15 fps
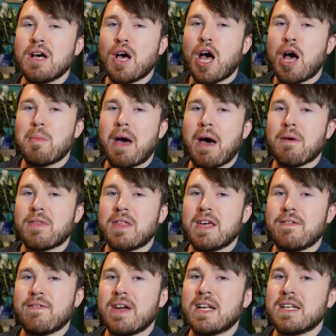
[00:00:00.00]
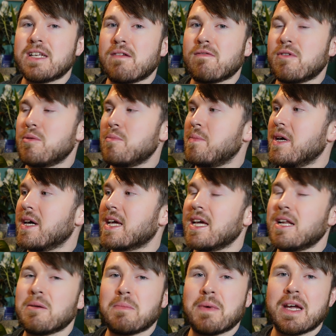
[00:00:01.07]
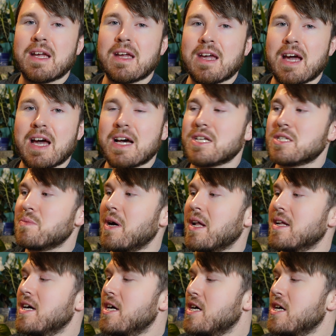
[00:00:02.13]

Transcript: about the Philodendron Birkin pink as well.